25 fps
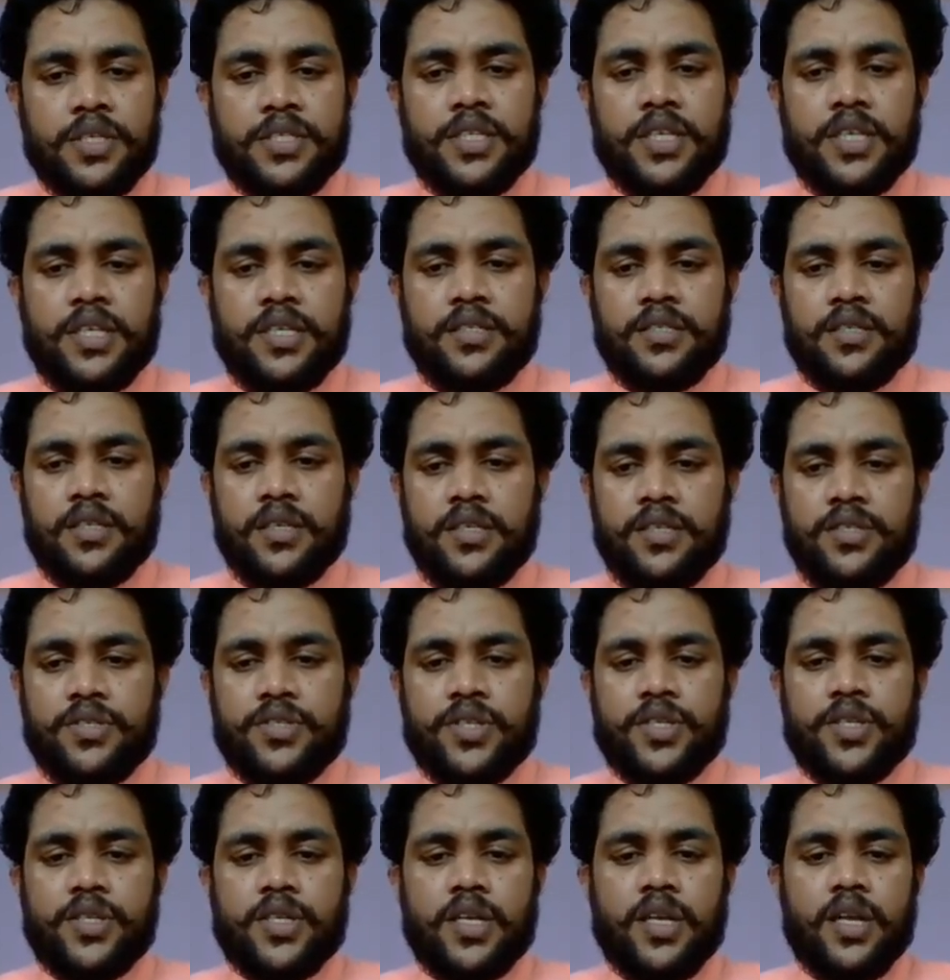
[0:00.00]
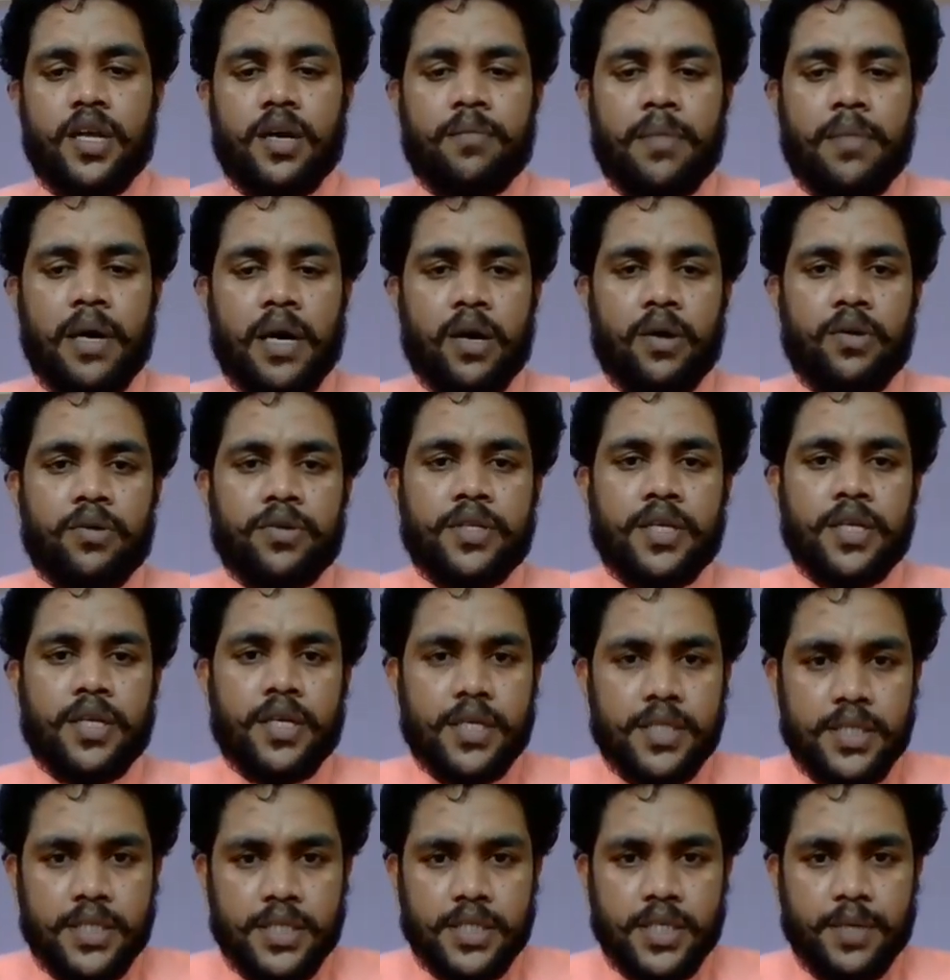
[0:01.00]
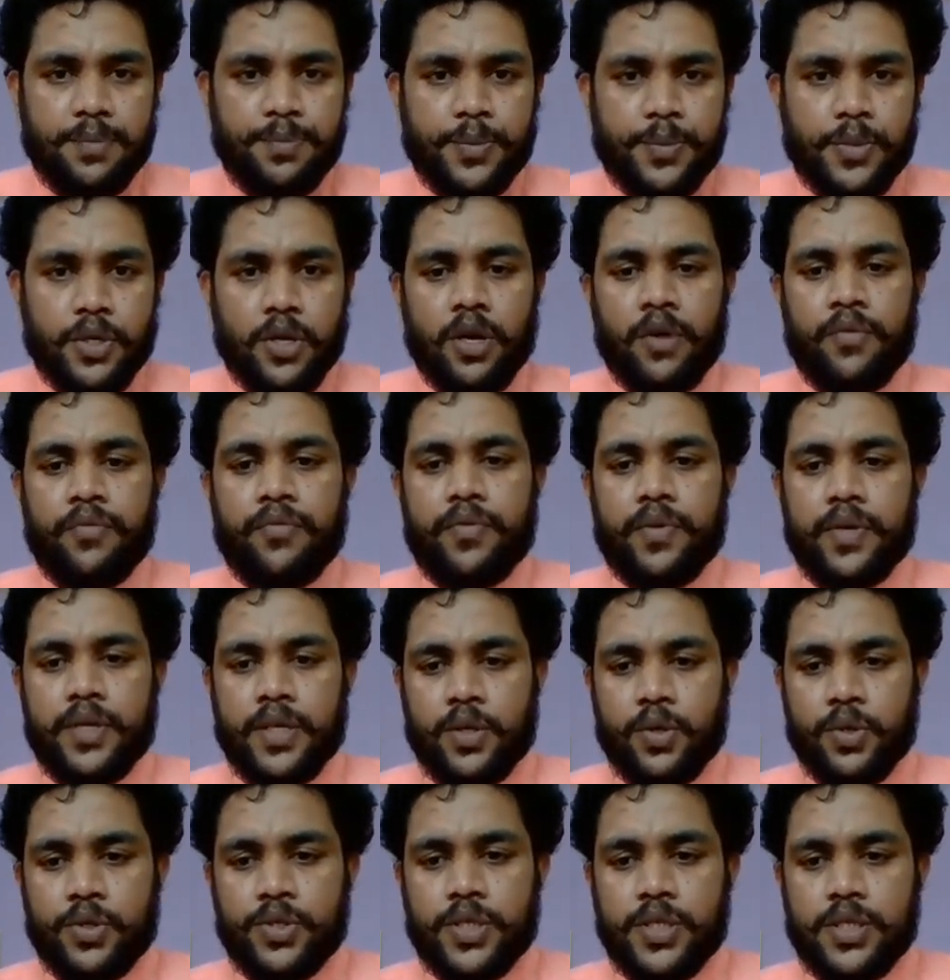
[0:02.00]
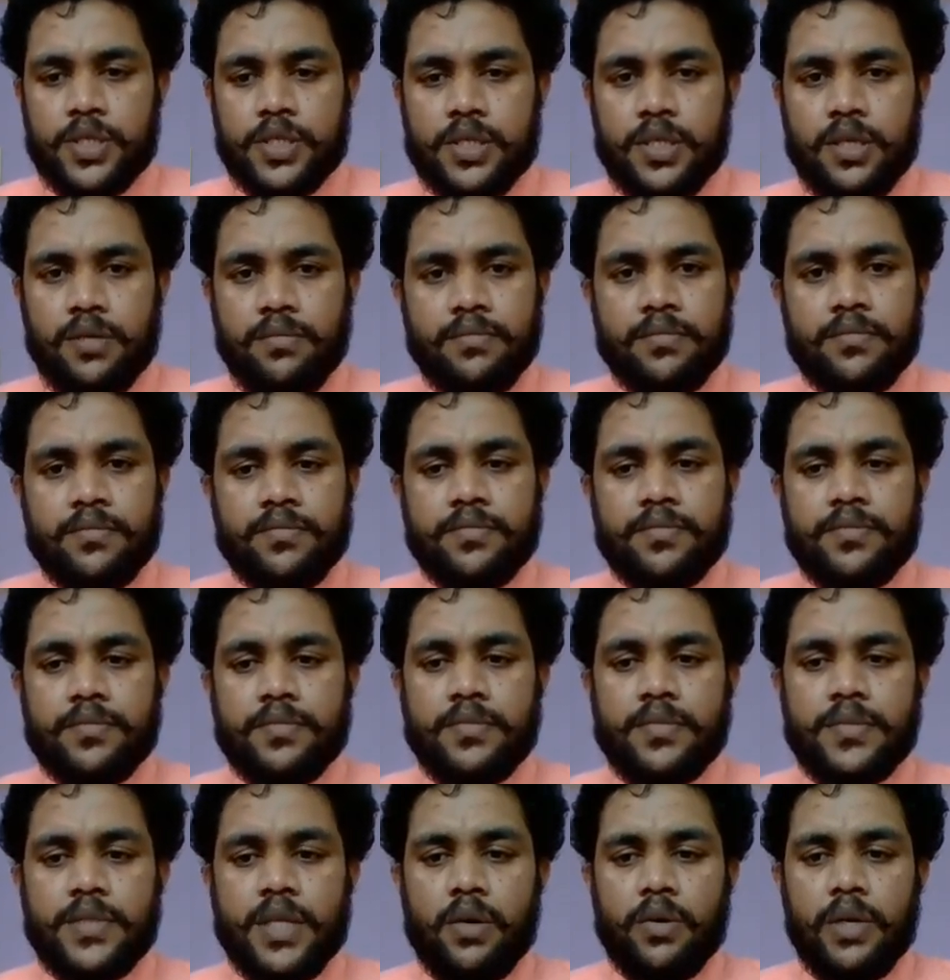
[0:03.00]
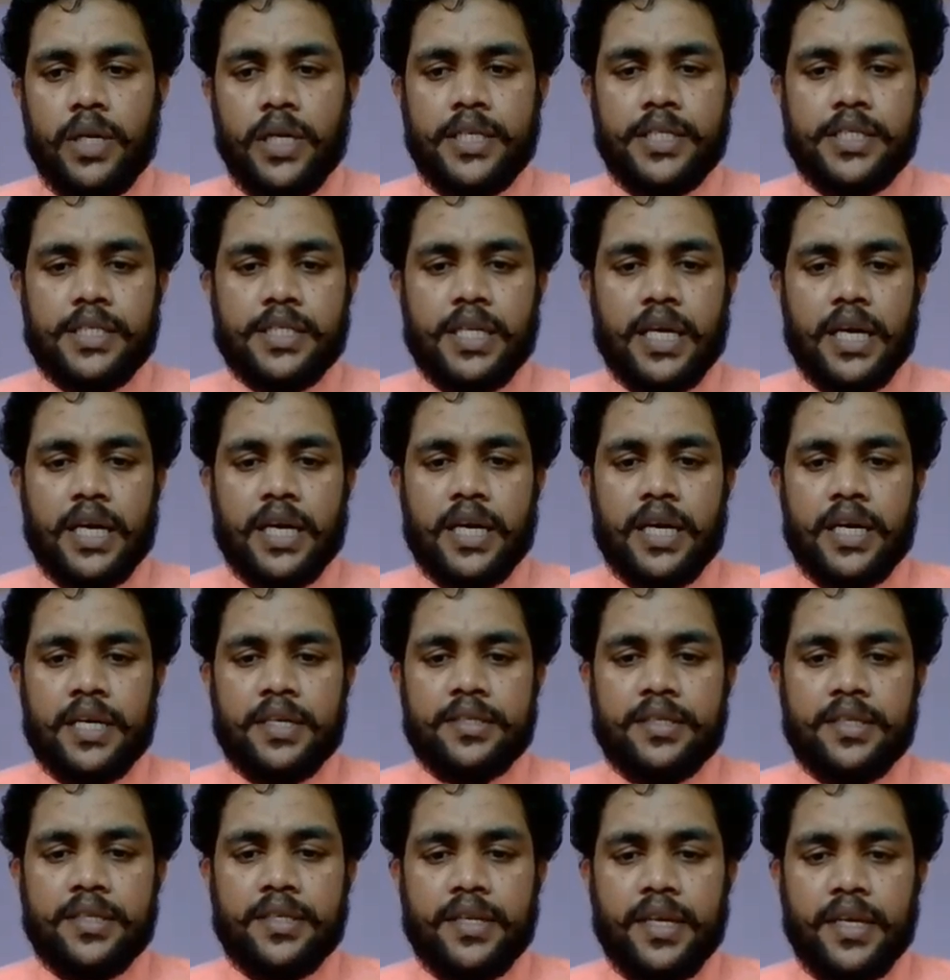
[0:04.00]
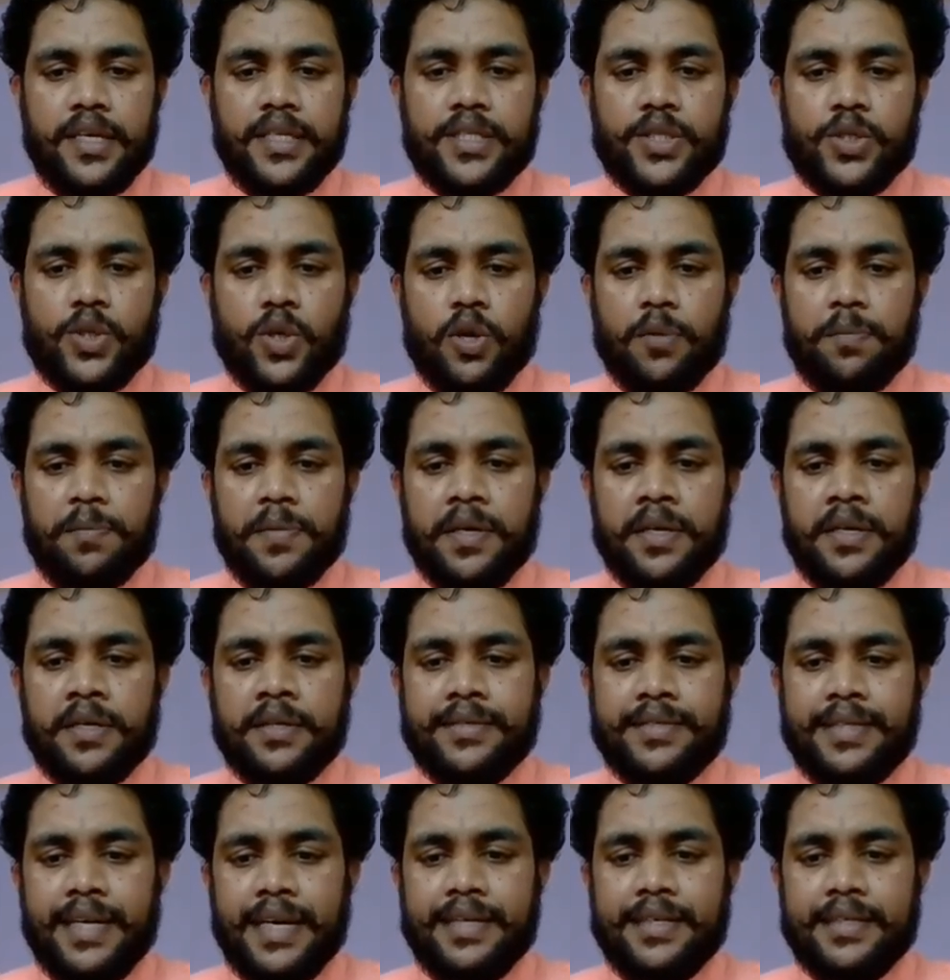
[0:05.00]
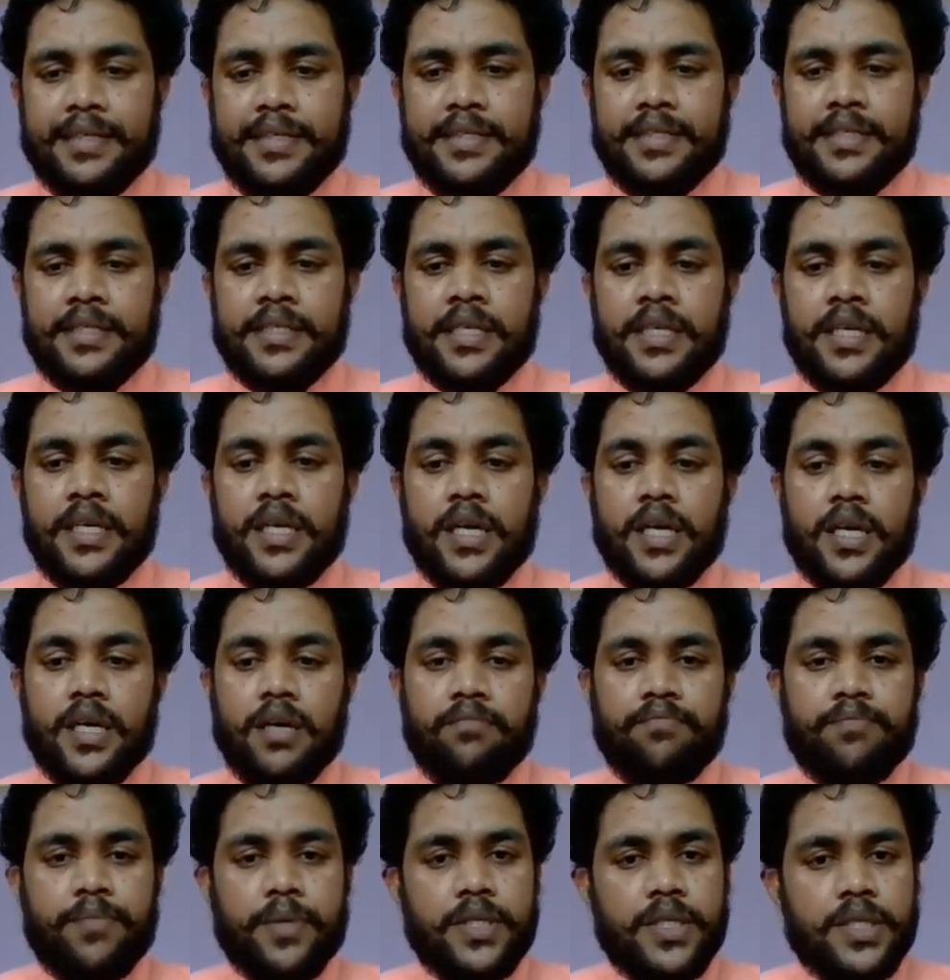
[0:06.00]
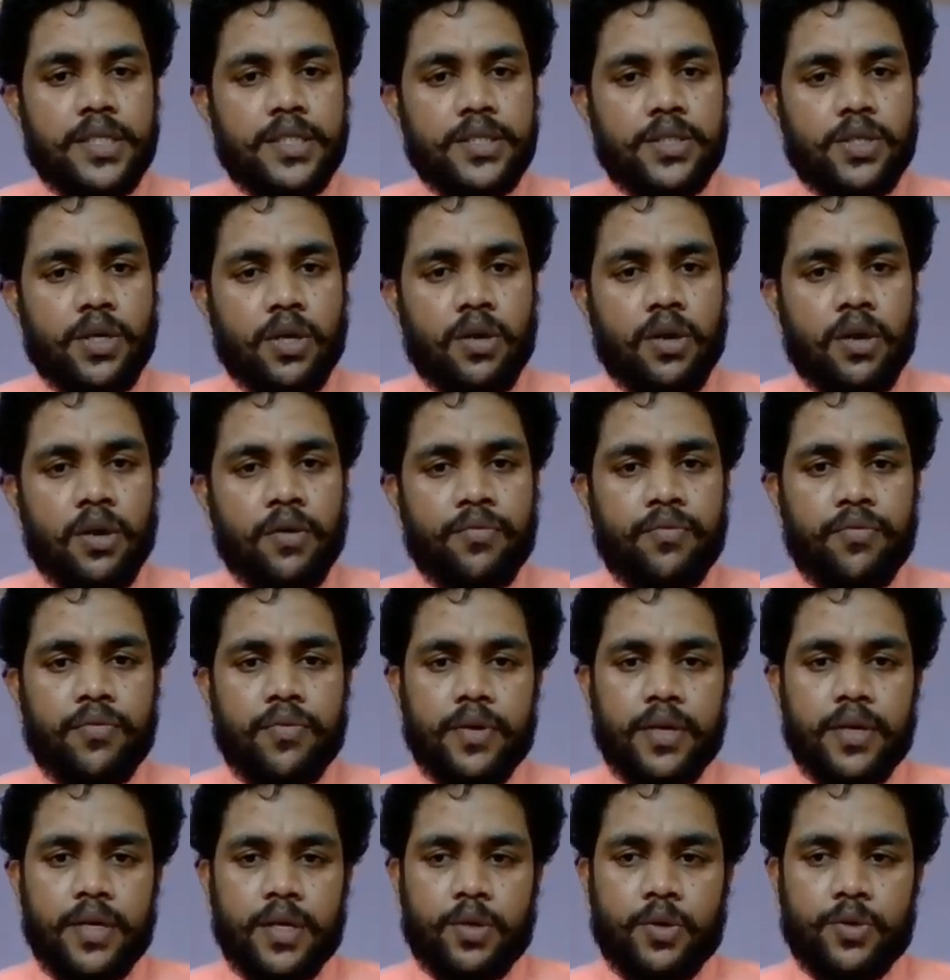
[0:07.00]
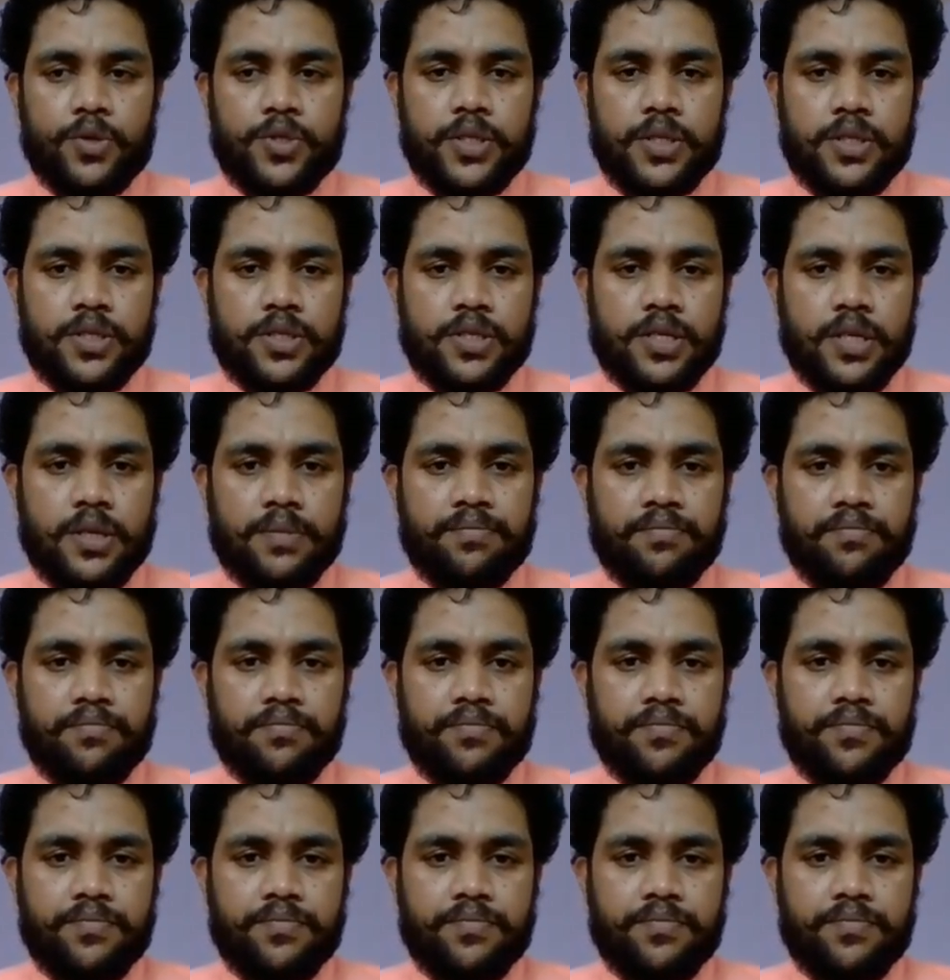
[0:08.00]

is in general about the concept of ecosystem. Now let's start the next topic, that is component of ecosystem.